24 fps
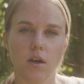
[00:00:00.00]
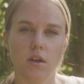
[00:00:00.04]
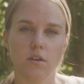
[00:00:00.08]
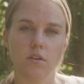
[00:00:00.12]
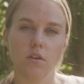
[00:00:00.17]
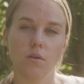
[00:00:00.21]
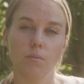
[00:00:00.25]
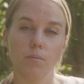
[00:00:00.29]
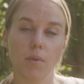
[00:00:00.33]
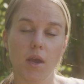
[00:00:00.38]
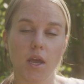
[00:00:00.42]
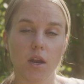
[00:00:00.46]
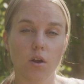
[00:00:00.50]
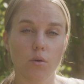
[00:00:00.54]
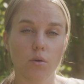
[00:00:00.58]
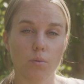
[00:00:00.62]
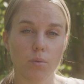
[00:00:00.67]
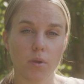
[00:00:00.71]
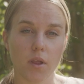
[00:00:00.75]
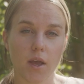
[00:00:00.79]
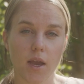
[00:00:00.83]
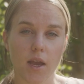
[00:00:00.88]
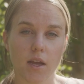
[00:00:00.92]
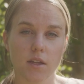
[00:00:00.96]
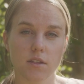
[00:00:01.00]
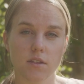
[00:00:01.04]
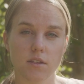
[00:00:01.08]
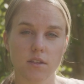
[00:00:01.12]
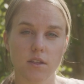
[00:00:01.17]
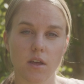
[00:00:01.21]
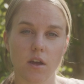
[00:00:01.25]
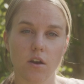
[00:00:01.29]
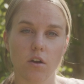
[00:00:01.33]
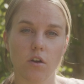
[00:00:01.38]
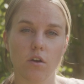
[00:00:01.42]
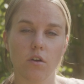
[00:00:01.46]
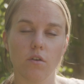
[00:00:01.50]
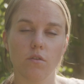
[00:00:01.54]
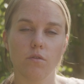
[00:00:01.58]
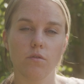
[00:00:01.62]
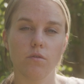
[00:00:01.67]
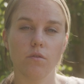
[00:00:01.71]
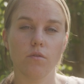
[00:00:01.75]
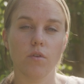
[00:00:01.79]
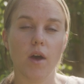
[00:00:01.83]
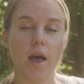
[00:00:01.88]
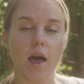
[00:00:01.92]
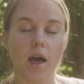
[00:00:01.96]
Tomato plants that are
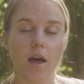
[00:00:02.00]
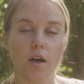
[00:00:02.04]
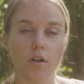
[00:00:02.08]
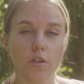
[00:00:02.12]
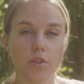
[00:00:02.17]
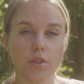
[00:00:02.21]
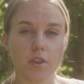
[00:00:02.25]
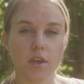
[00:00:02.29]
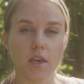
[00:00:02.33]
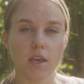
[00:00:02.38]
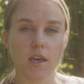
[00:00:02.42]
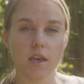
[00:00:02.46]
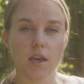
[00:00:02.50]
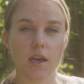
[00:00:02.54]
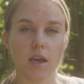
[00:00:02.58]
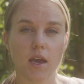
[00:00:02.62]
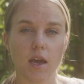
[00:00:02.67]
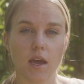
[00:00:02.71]
healthy